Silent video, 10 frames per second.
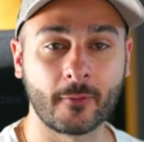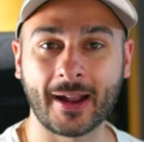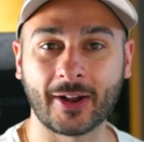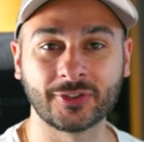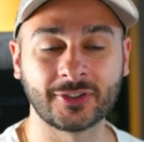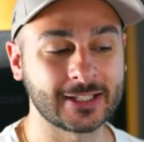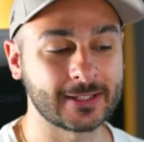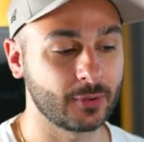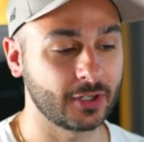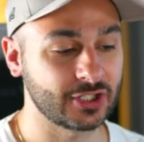Moving back onto the
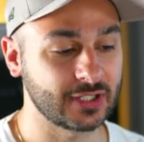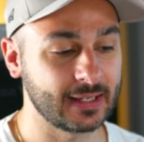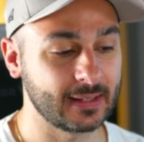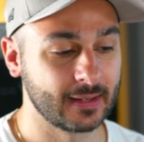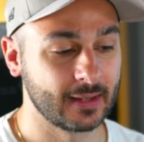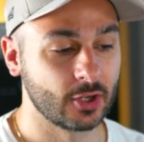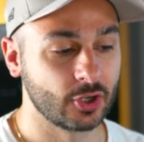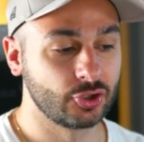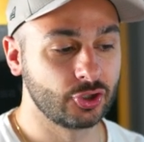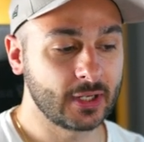spreadsheet,
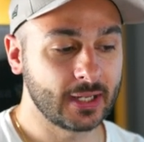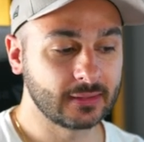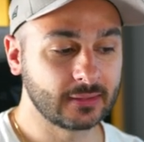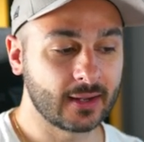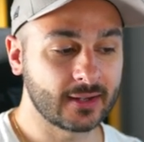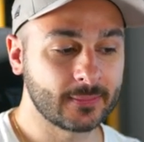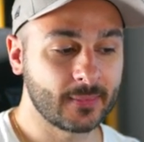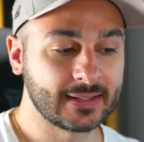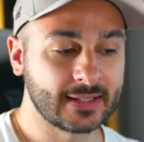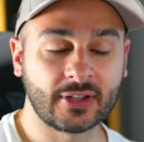you can
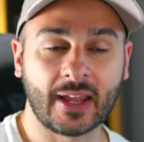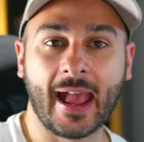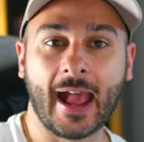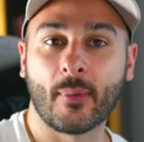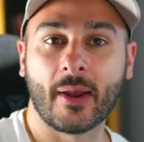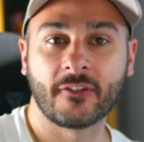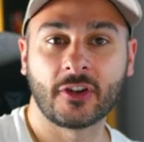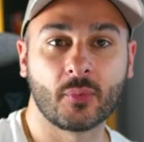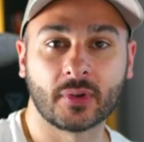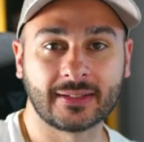customize this to
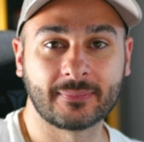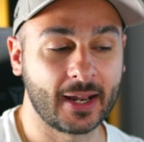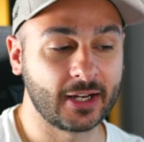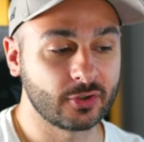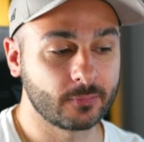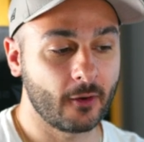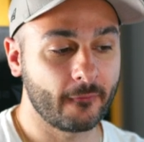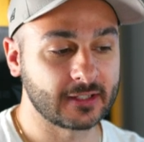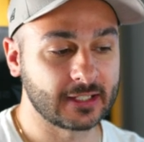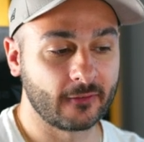however you want to manage your
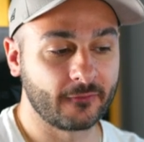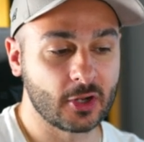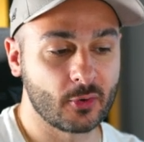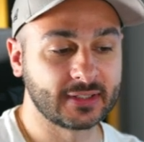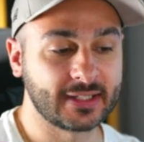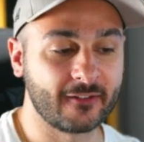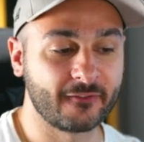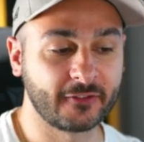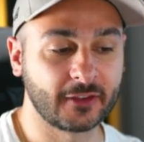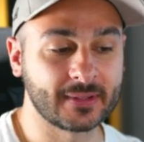profits. If you don't want to
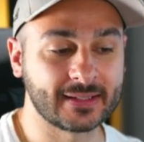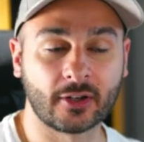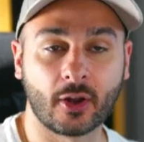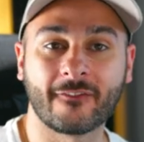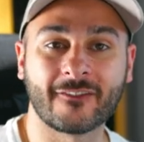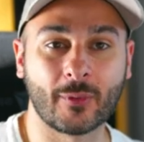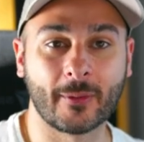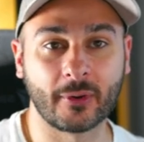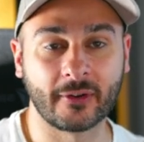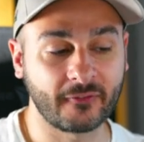take 50% off at
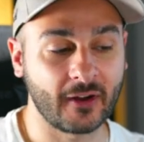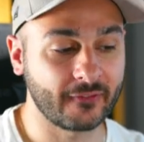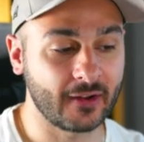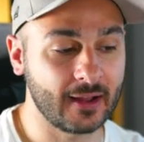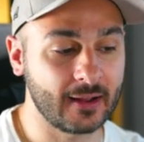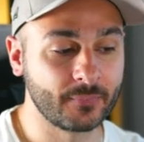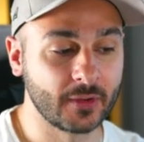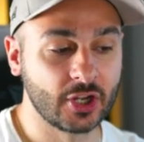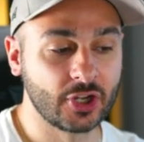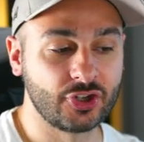
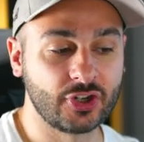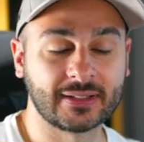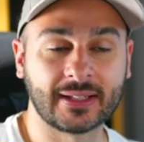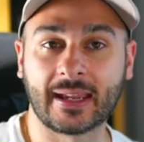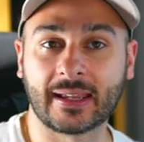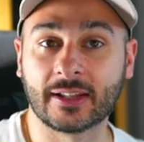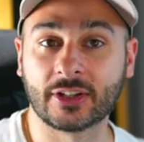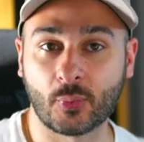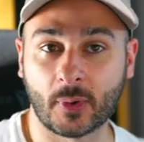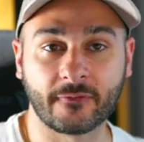1.5R, you can take
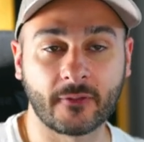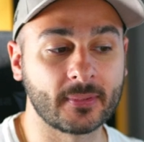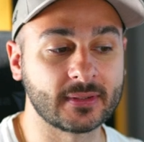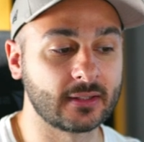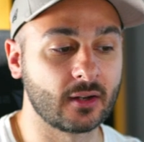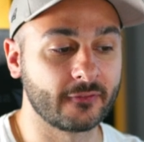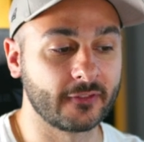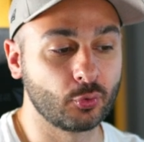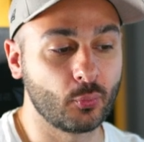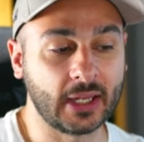25%
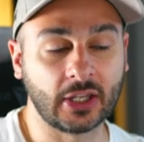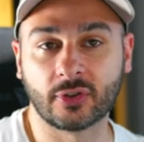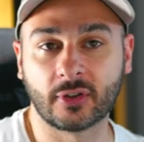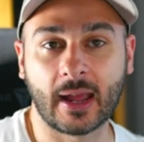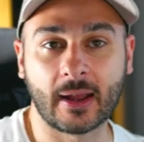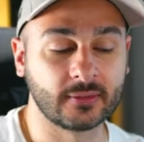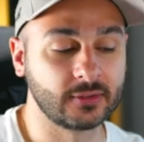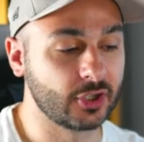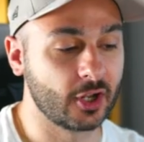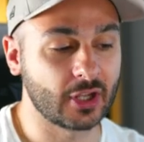off. And the way you do that,
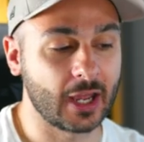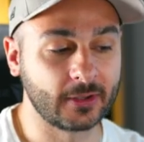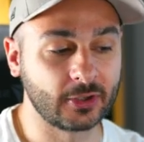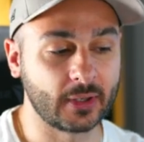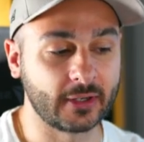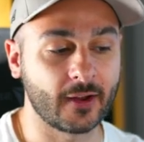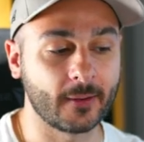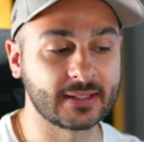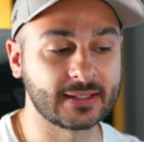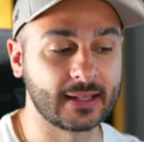you don't type in
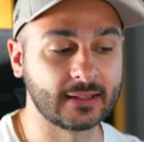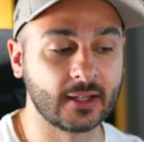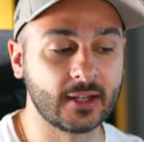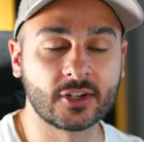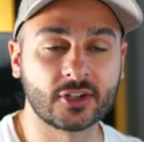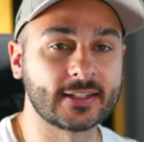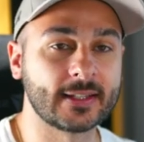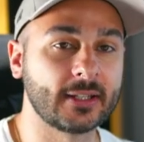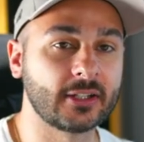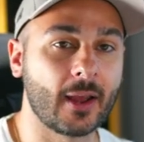25%, you
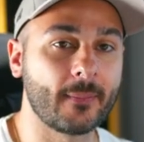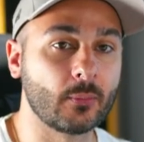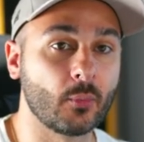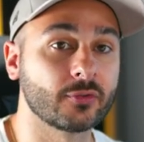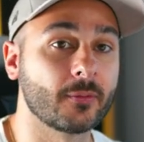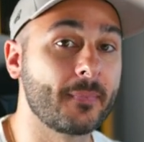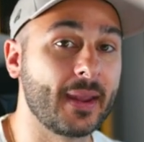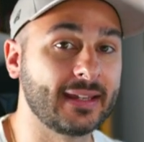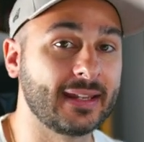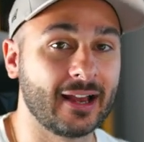simply type in what's
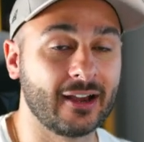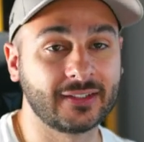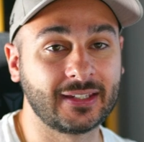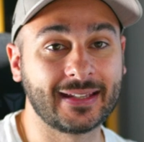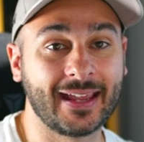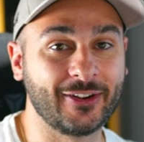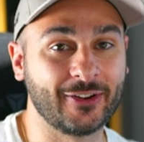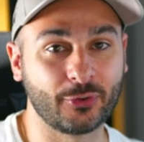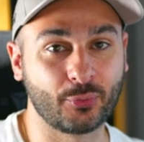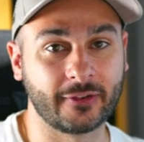remaining after you
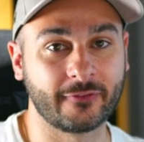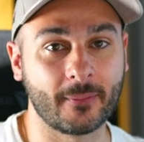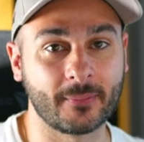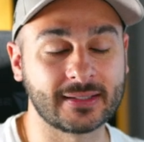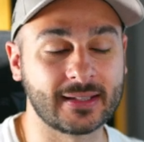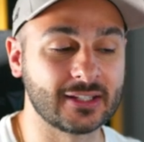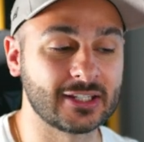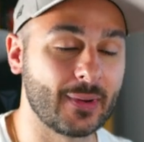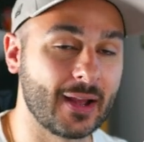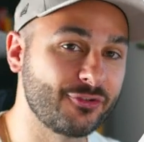take off
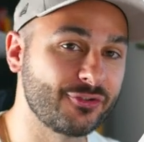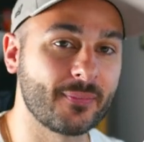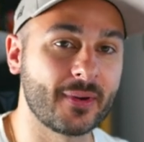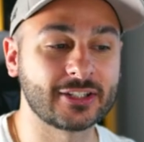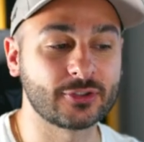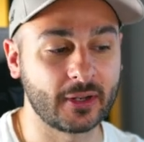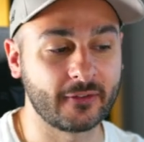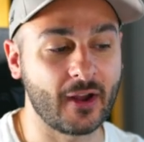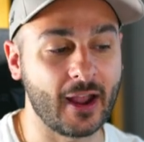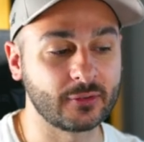25%. So 100 minus
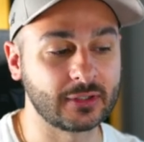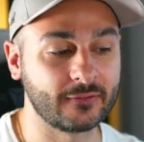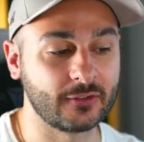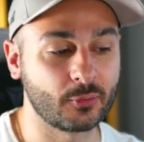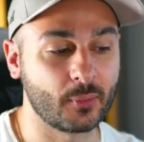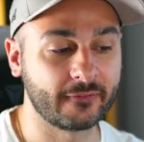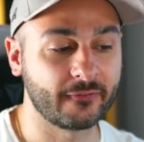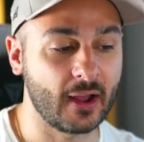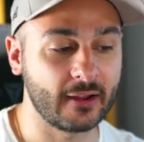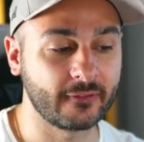25 would give you
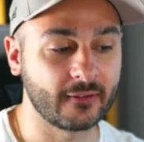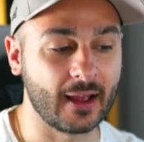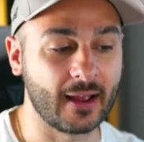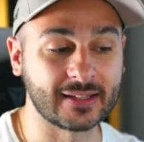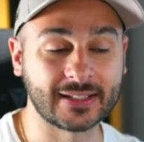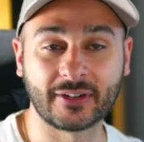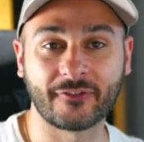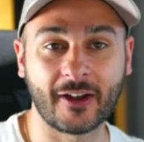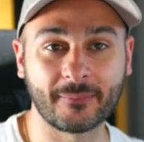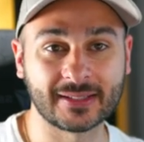
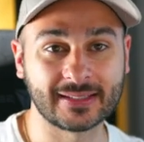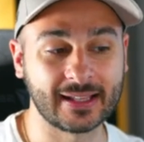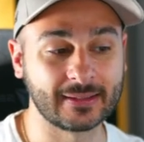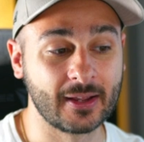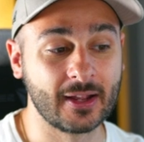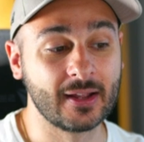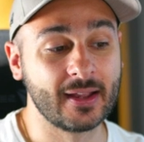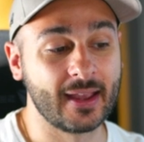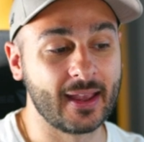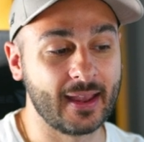75%.
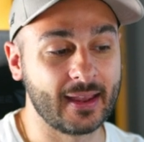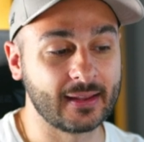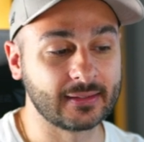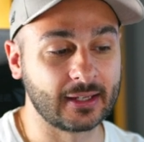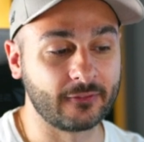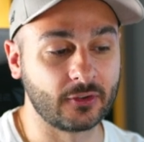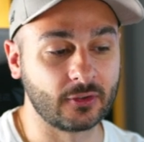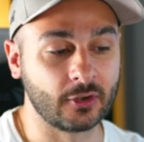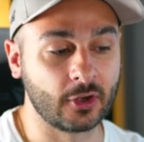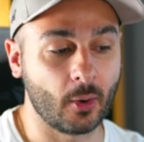And if
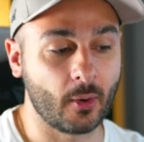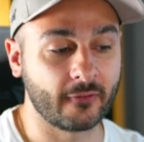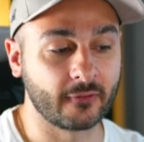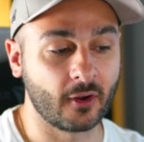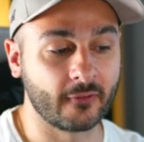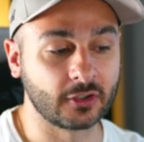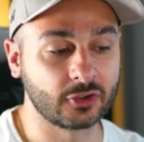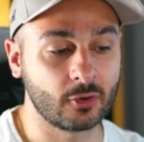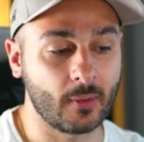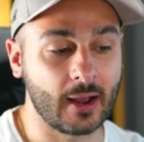you go off over to
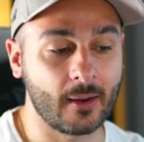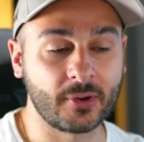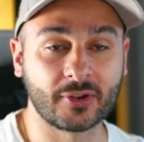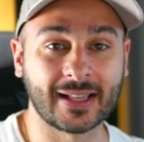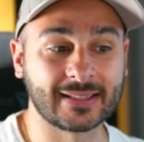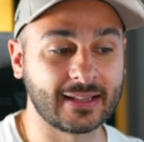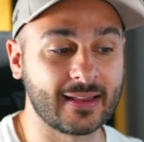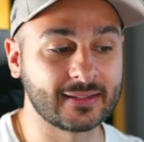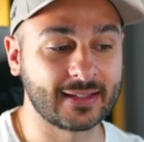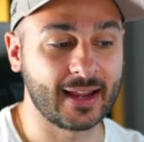2R, because that's our
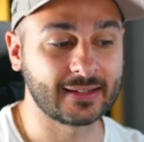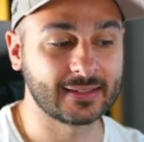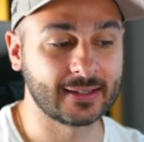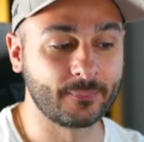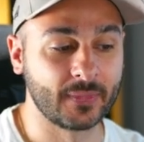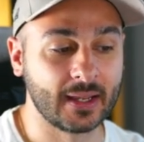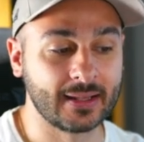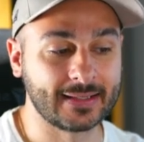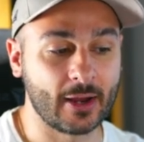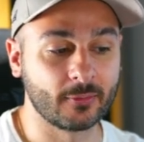last exit,
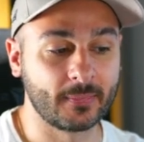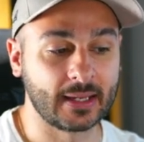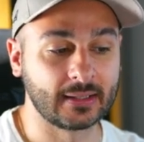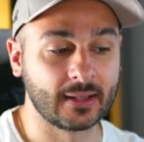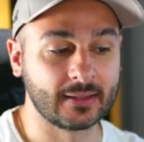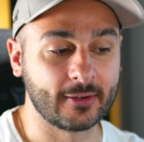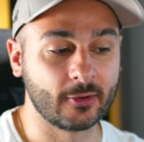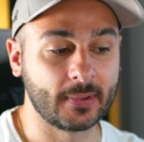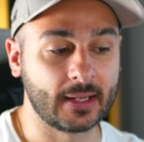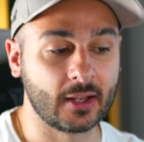that would mean there
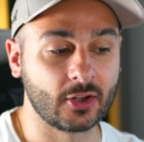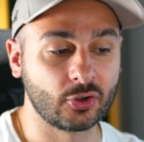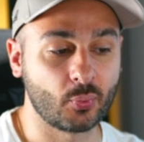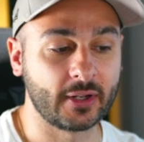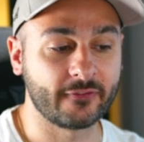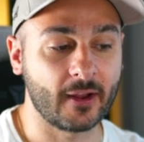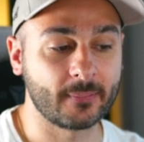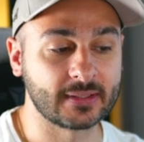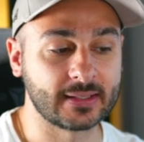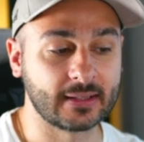would be
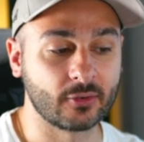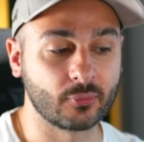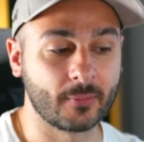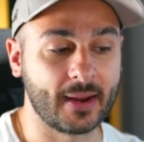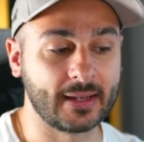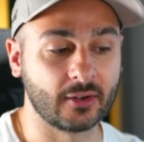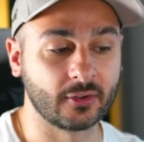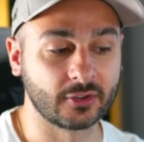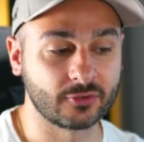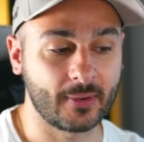25% remaining
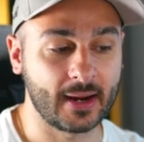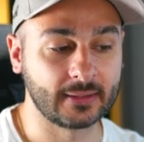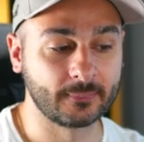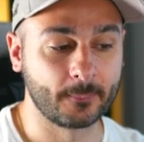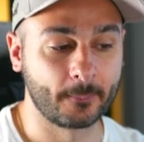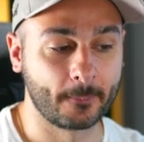on the trade.